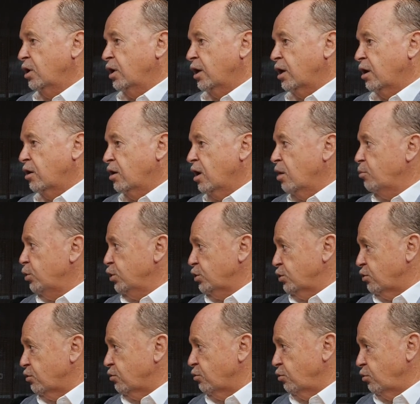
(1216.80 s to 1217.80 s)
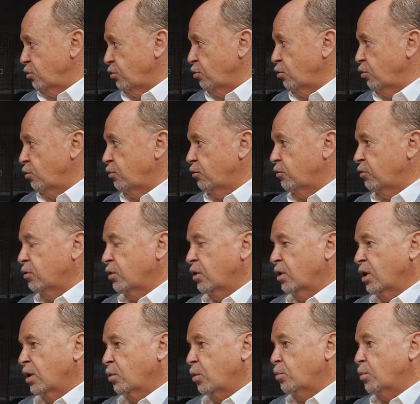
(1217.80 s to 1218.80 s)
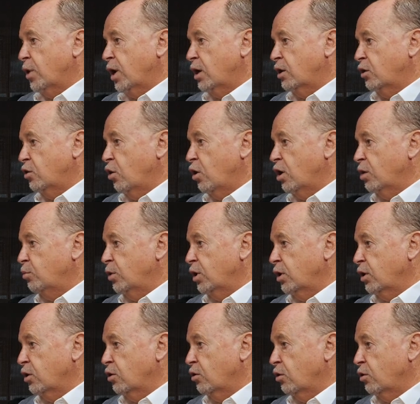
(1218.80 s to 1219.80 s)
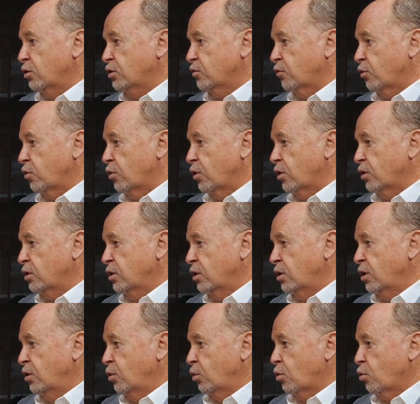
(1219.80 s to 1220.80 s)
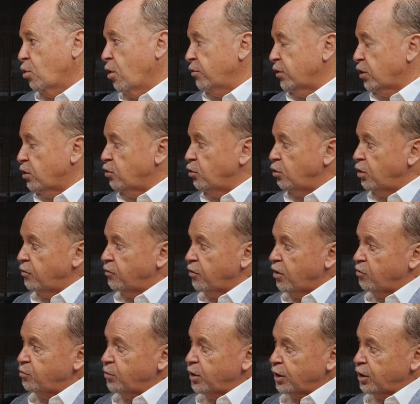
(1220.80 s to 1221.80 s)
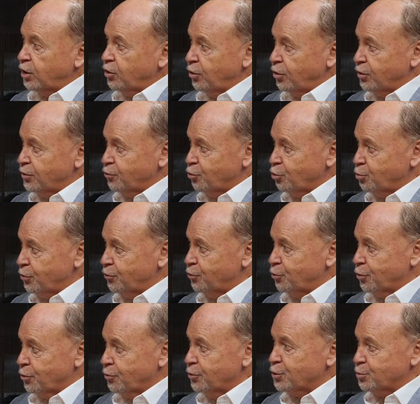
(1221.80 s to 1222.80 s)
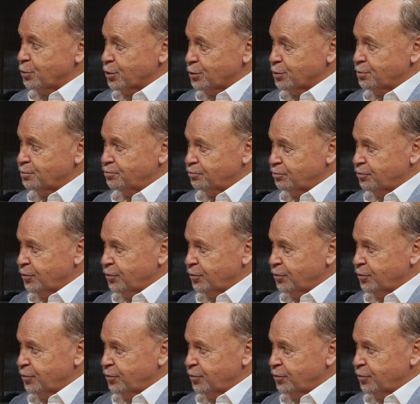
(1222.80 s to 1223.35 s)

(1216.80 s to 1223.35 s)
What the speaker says: and our numbers are through the roof. We paid $9 million for it. We were offered $35 million for it before Christmas.